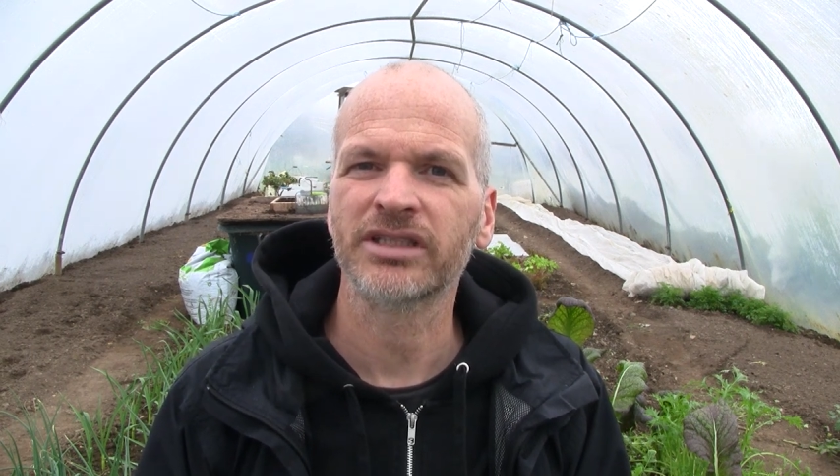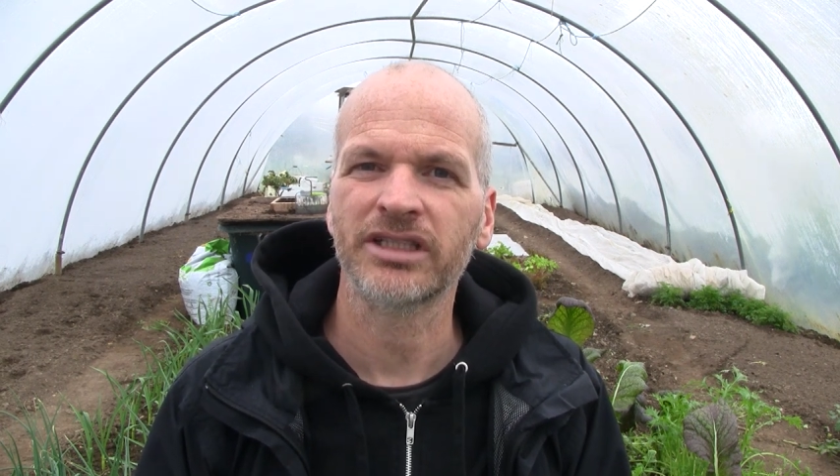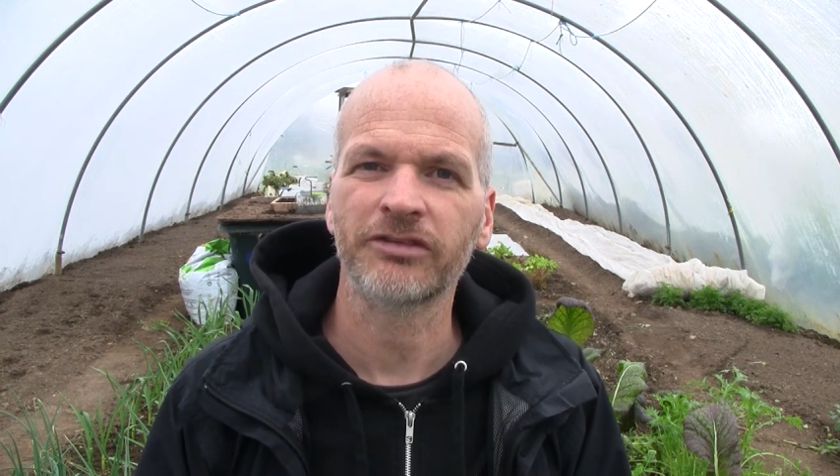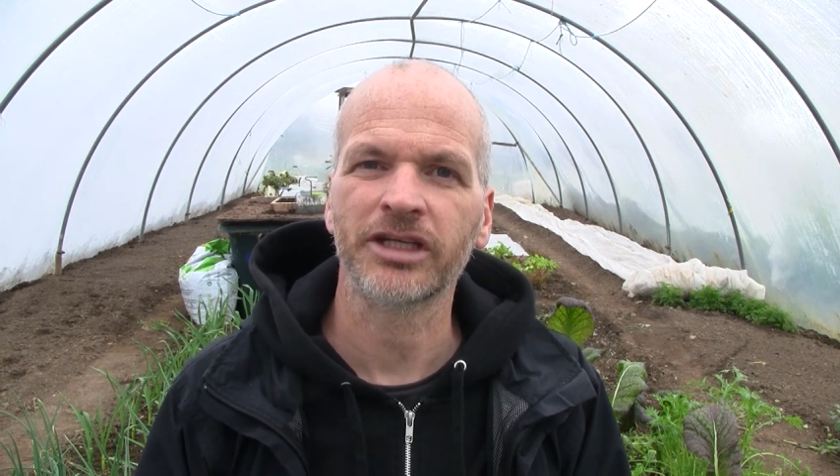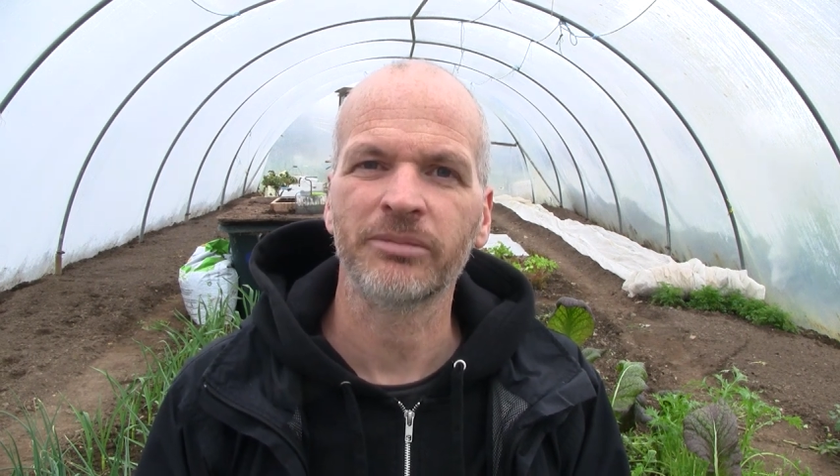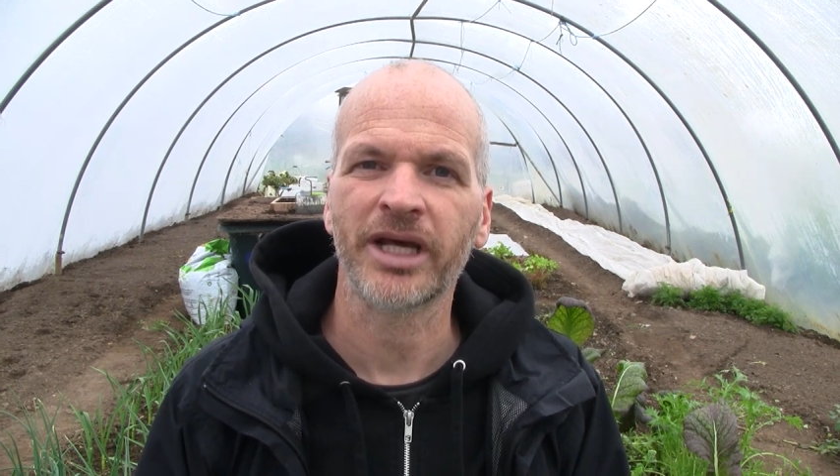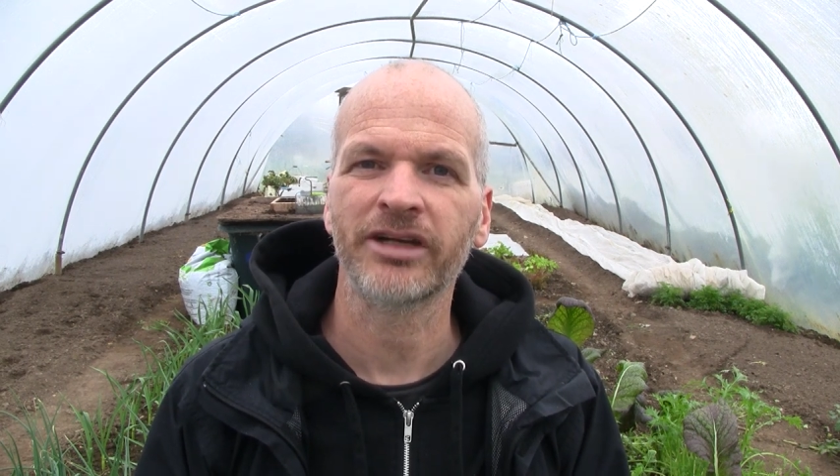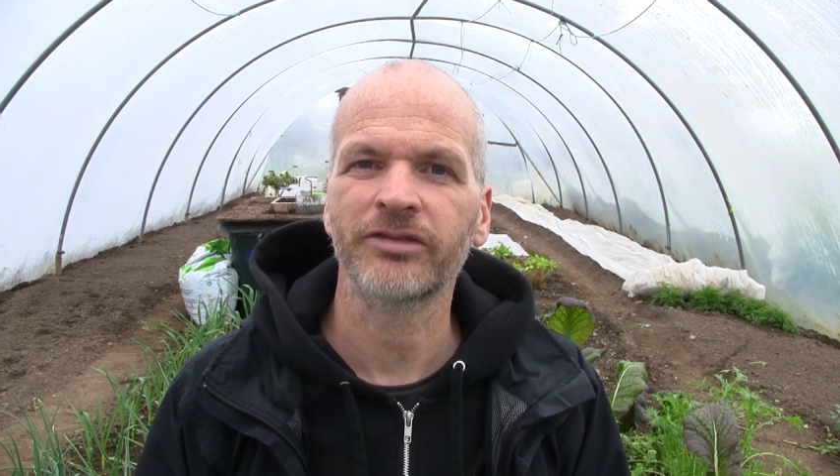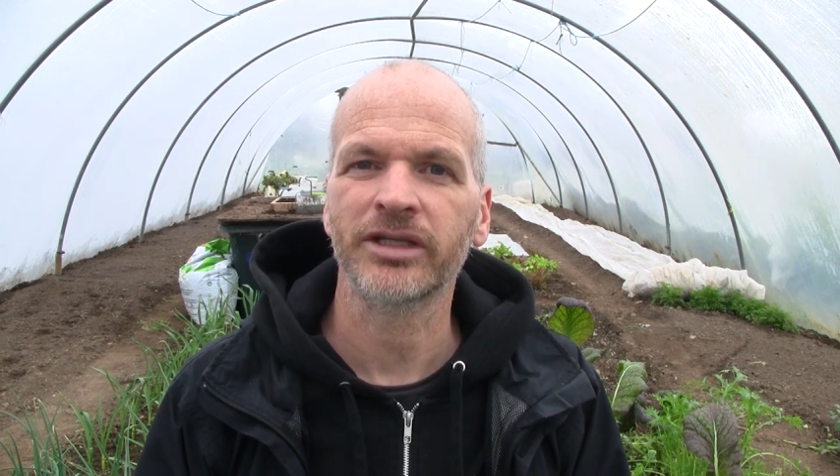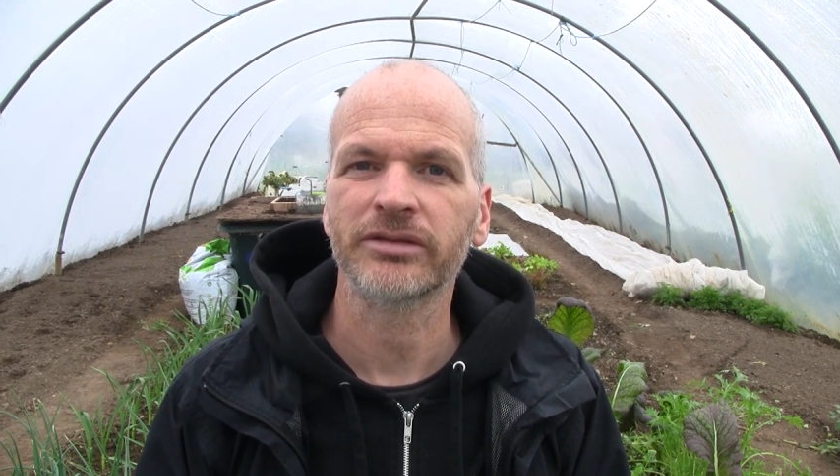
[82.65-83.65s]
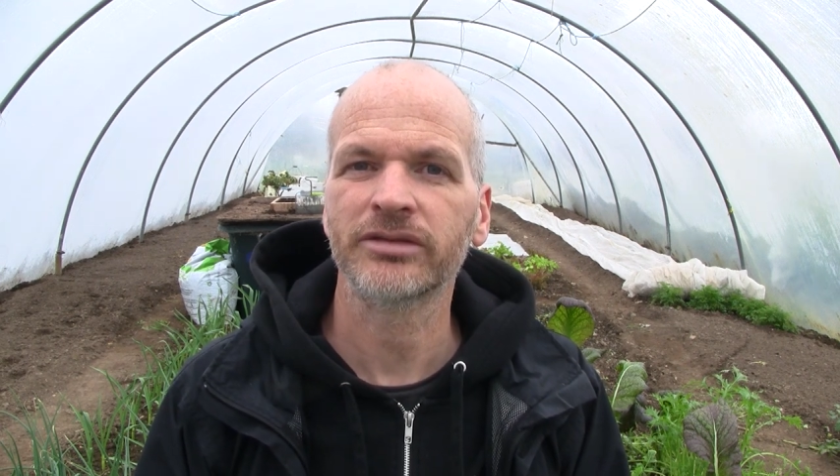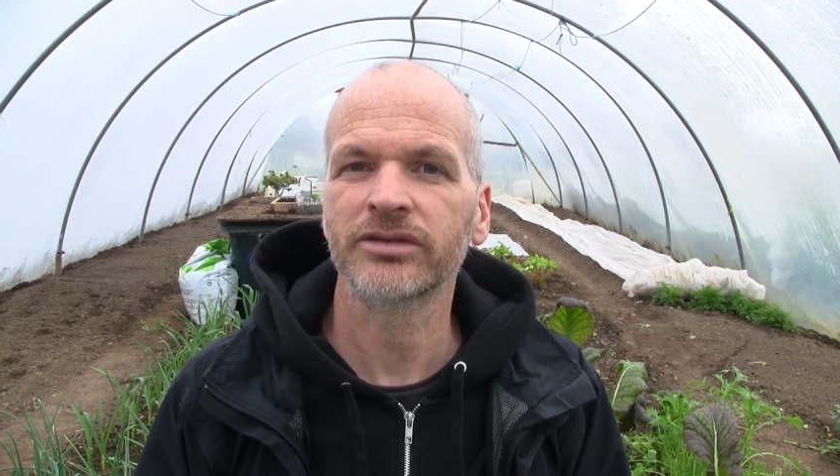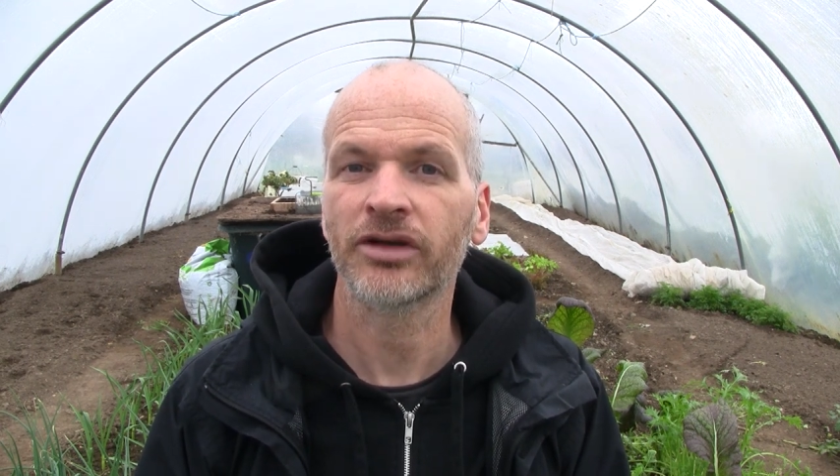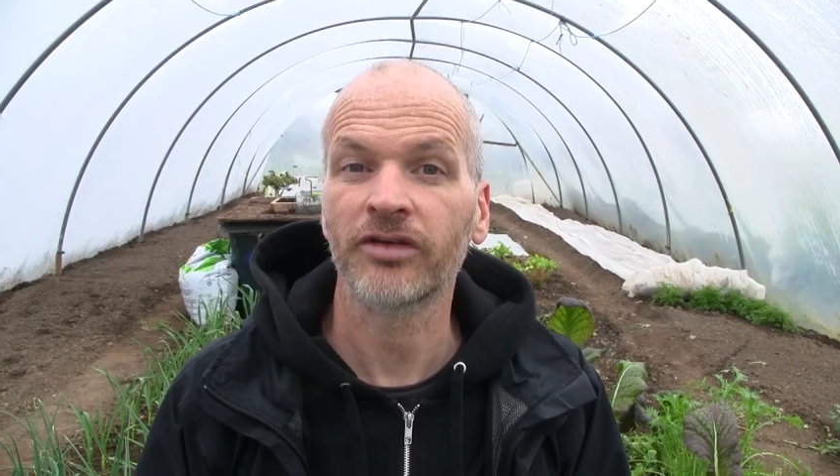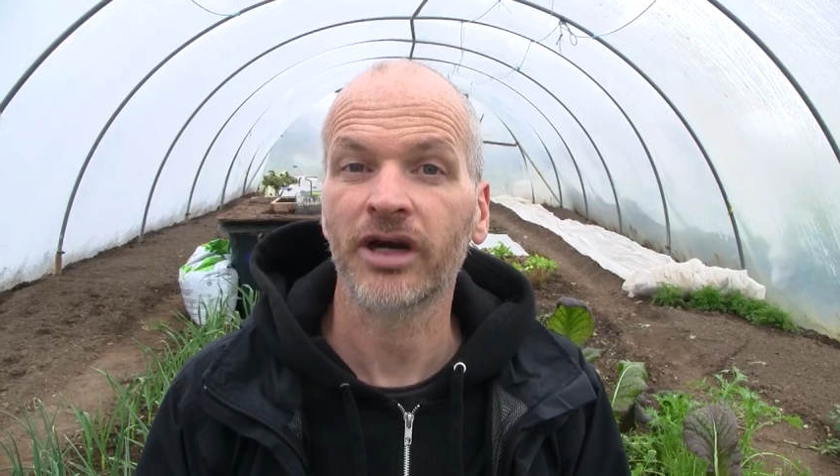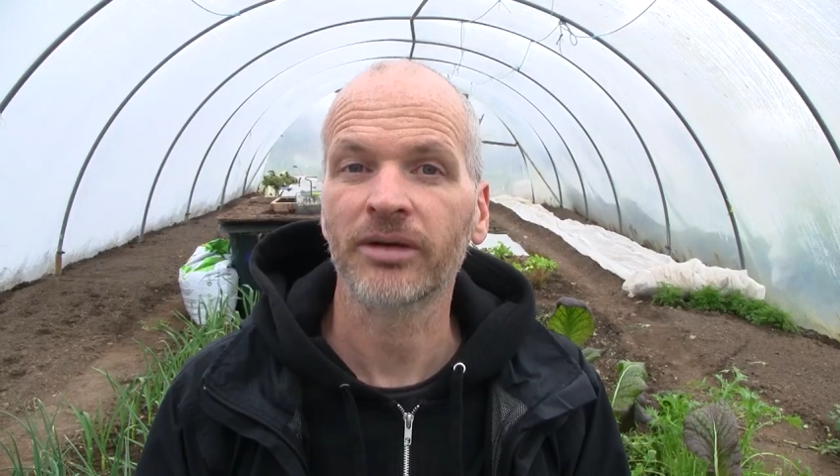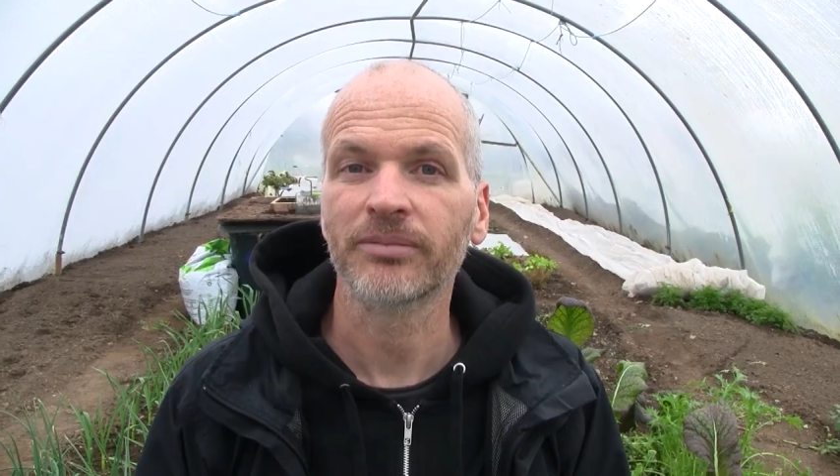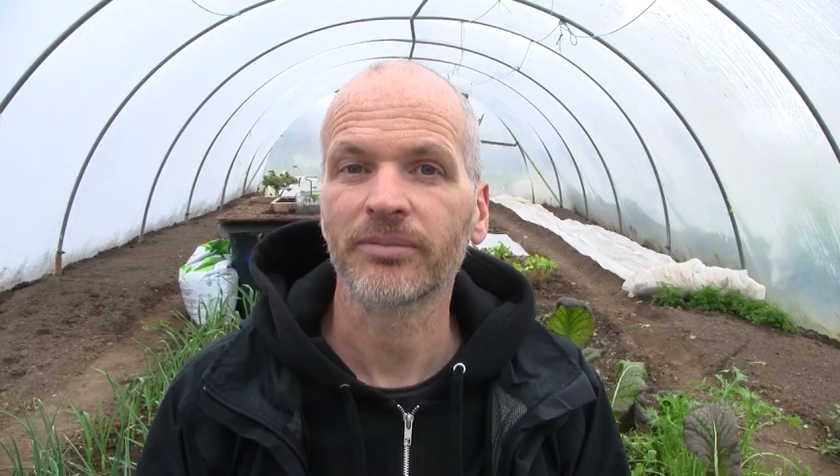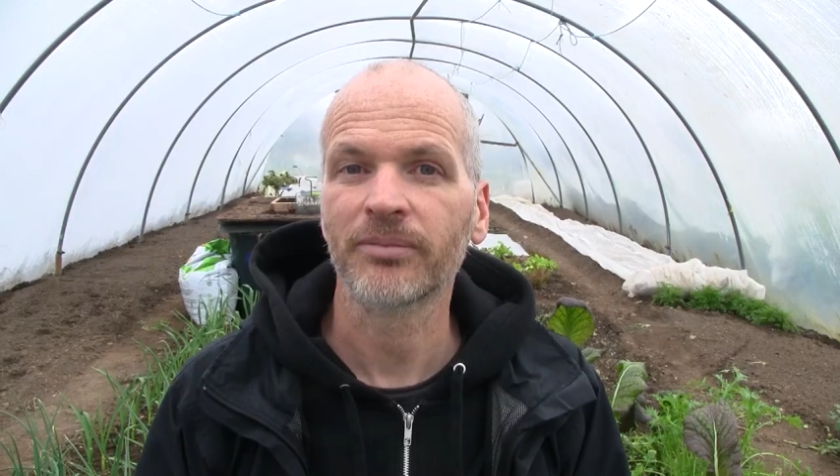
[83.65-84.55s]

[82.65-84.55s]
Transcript: significant benefit so far.